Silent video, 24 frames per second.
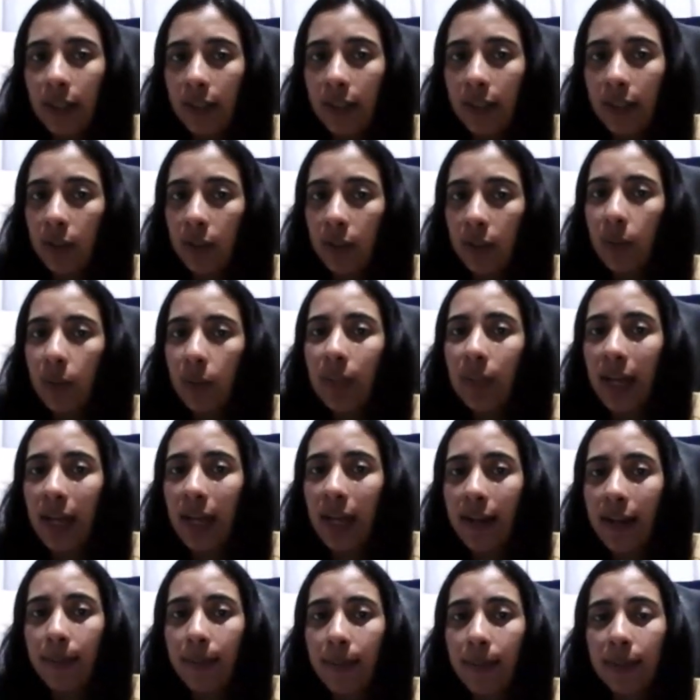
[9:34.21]
out with
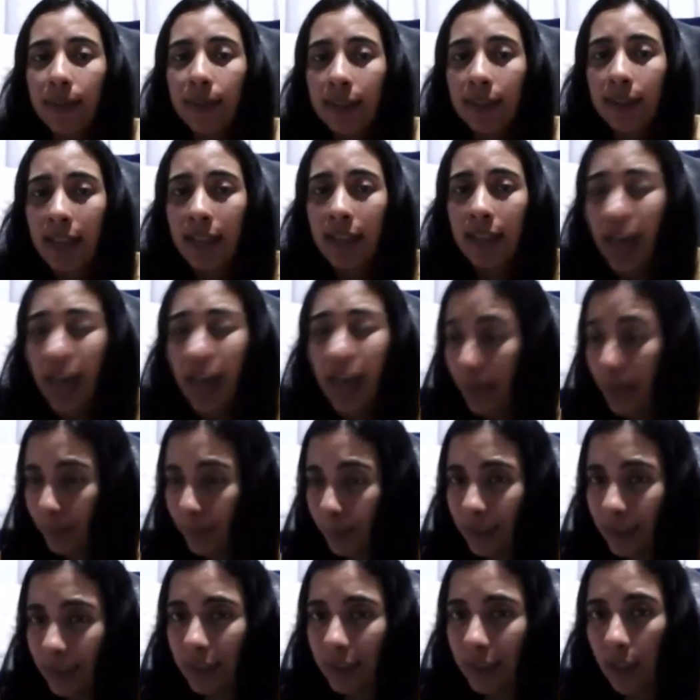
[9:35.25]
the children.
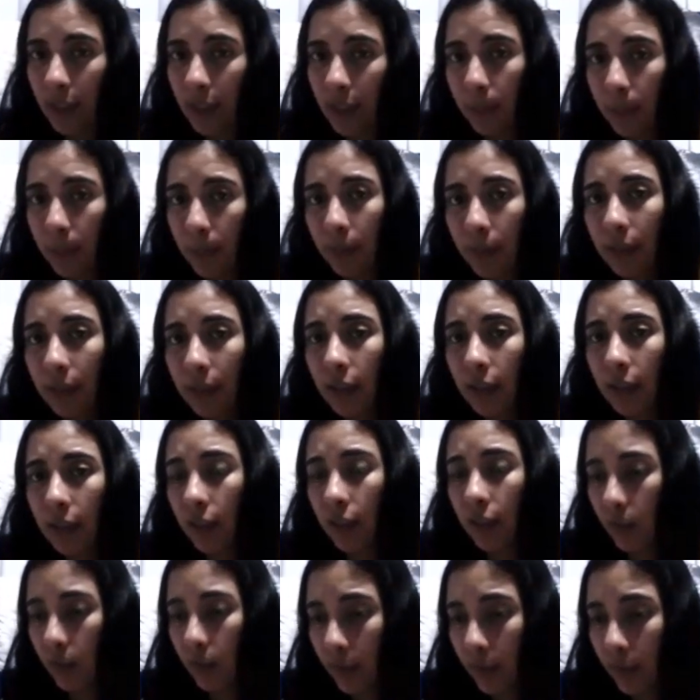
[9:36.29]
This evaluation is a
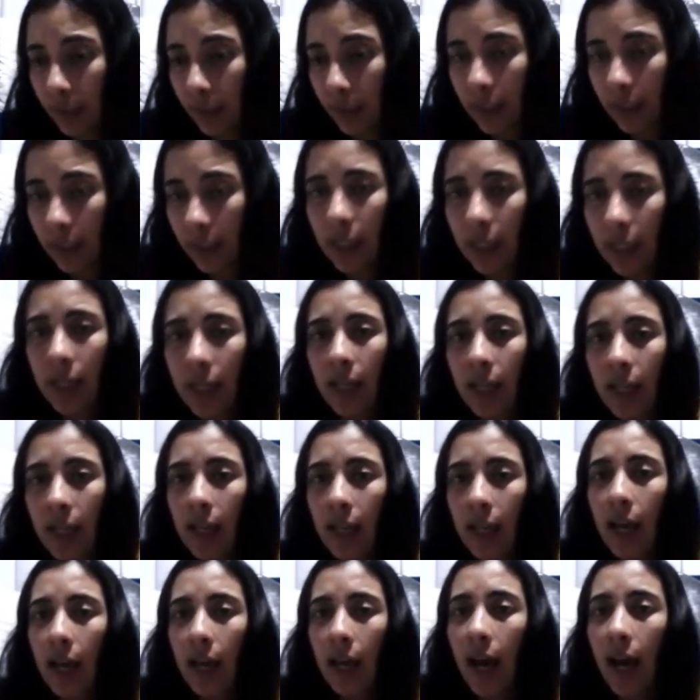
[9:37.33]
modern and
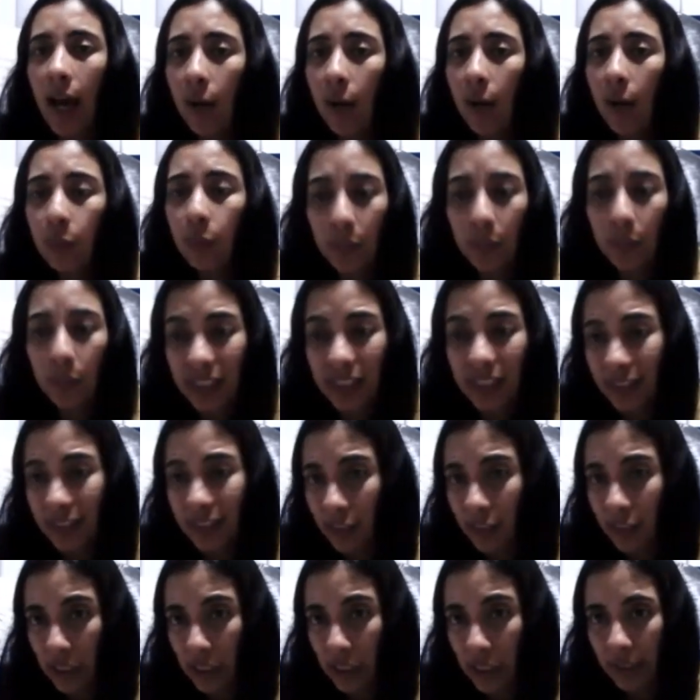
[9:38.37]
flexible English
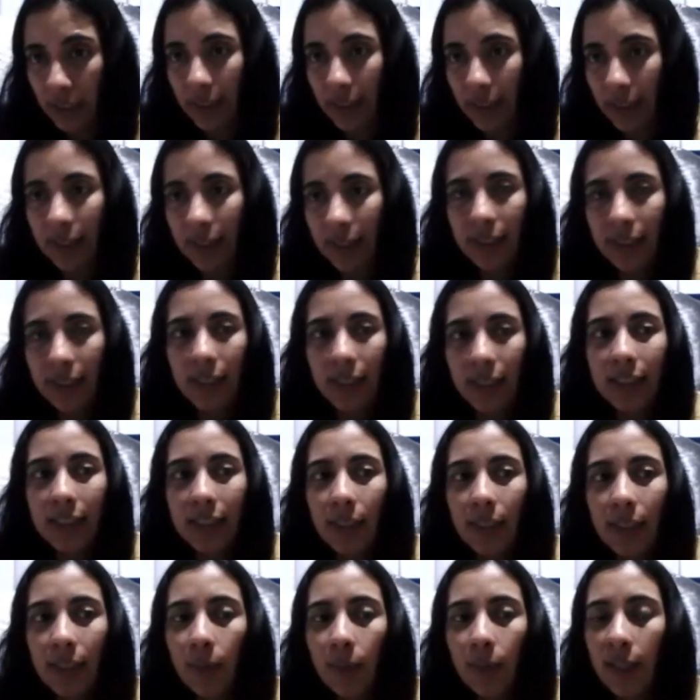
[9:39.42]
language proficiency
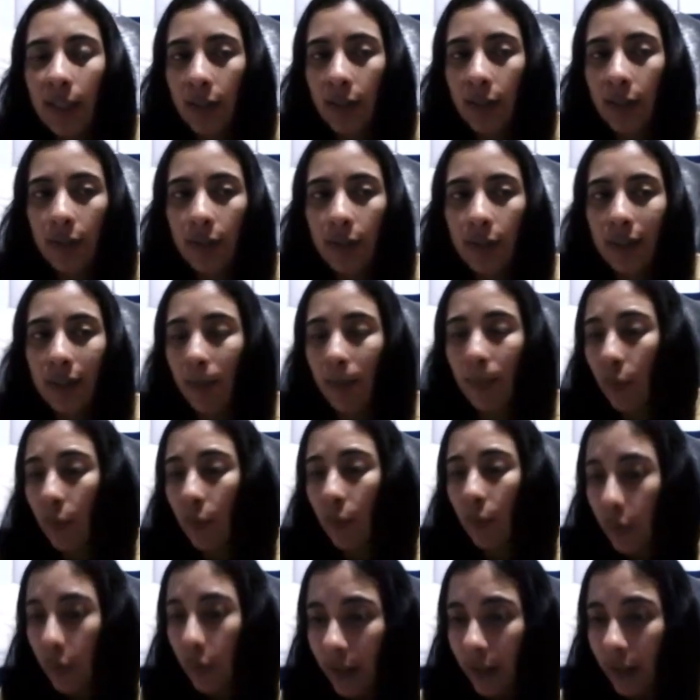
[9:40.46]
test,
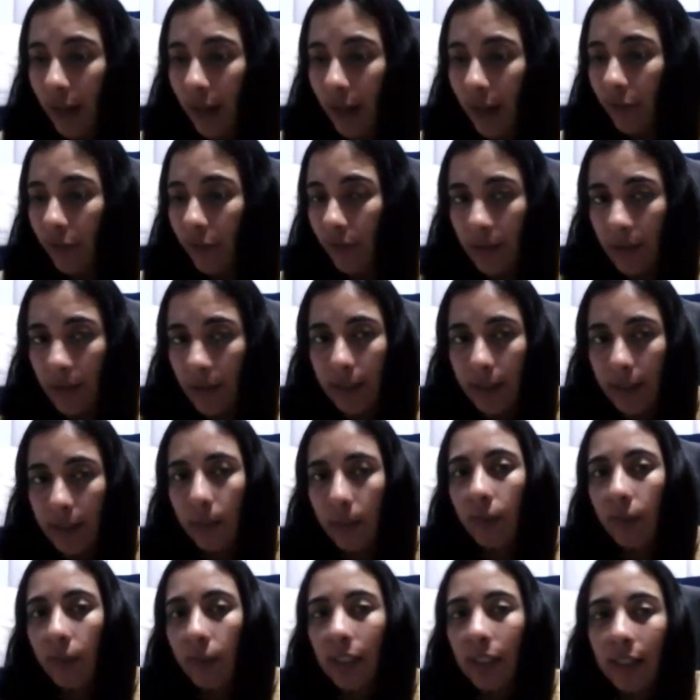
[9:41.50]
and you can
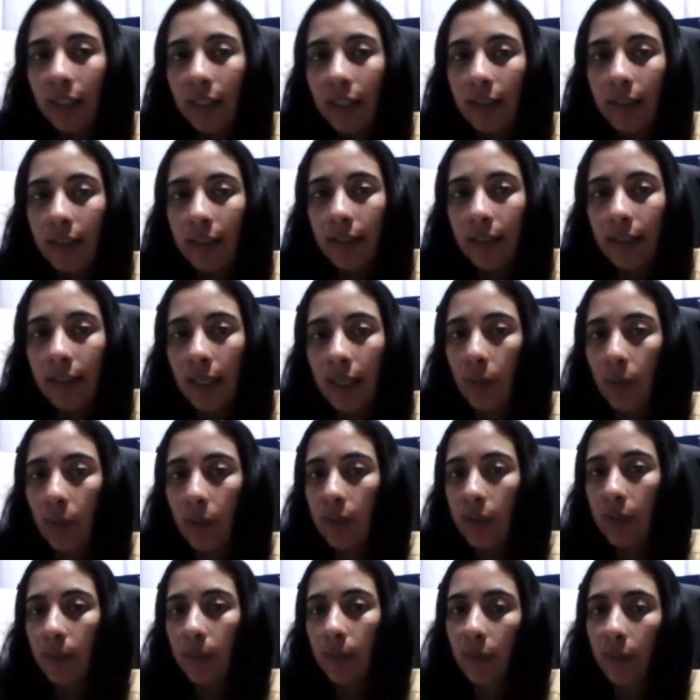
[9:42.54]
find this evaluation
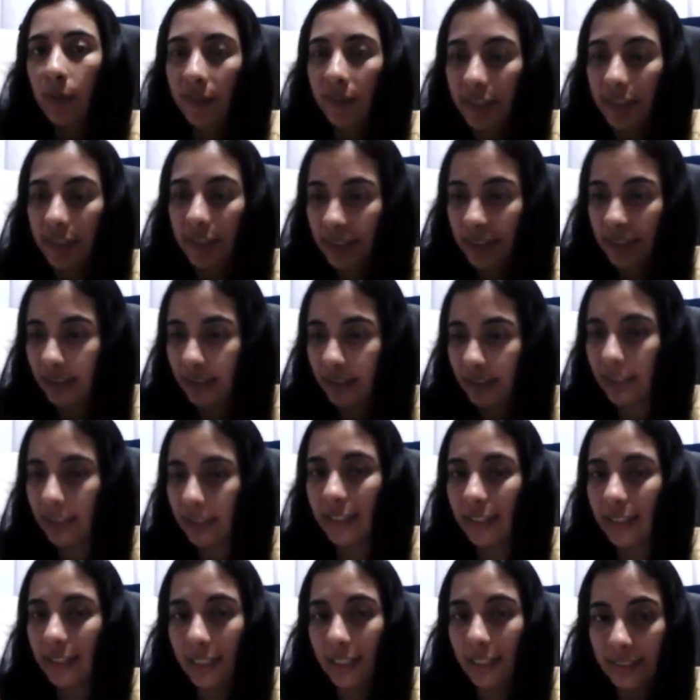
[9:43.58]
online
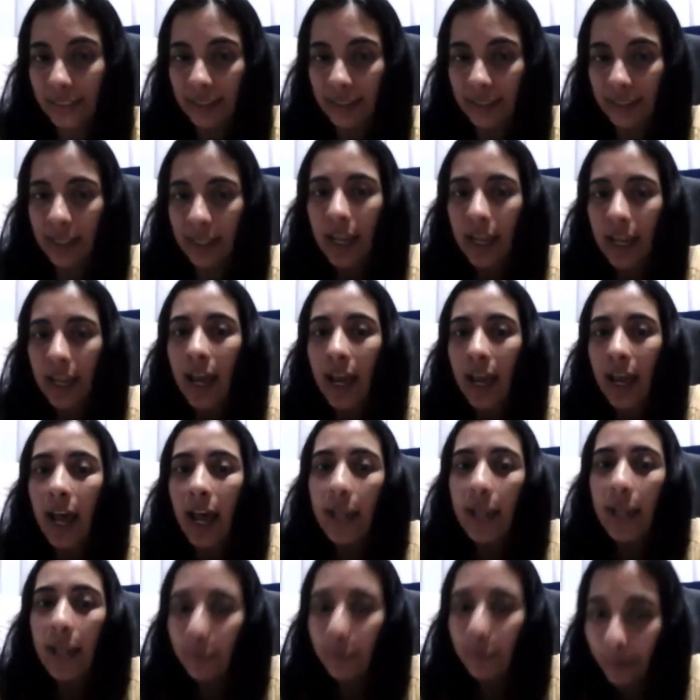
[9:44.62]
here in
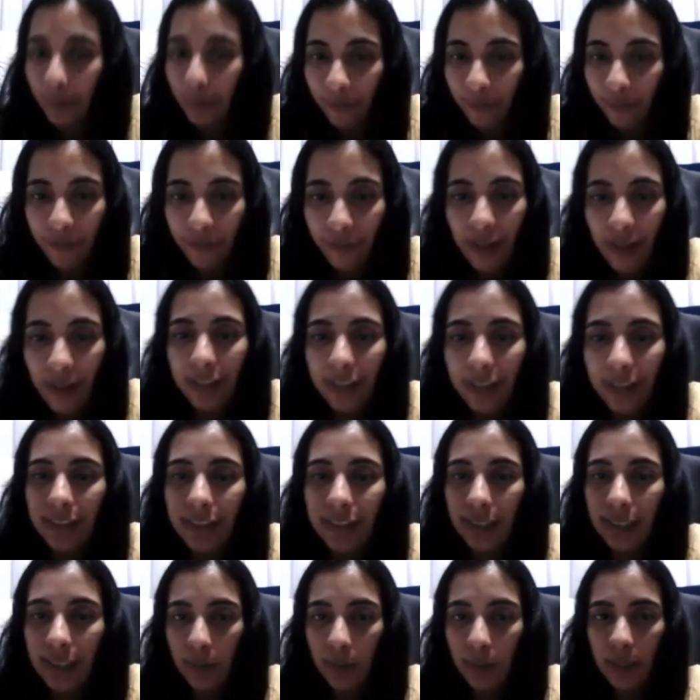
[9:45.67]
the
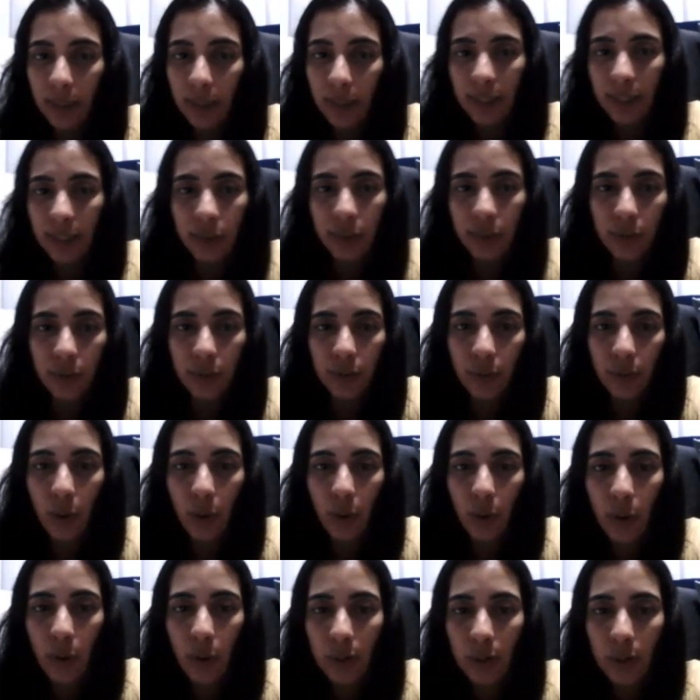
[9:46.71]
white page
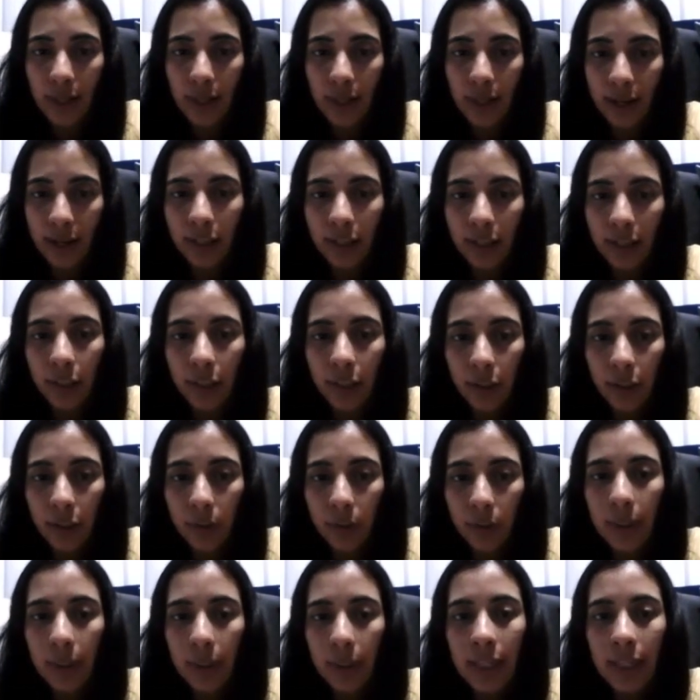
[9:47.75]
British
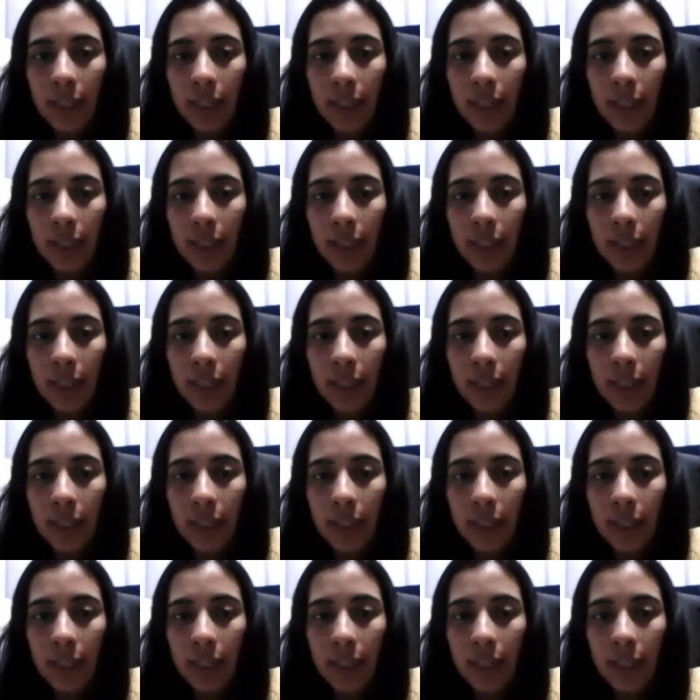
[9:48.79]
Council,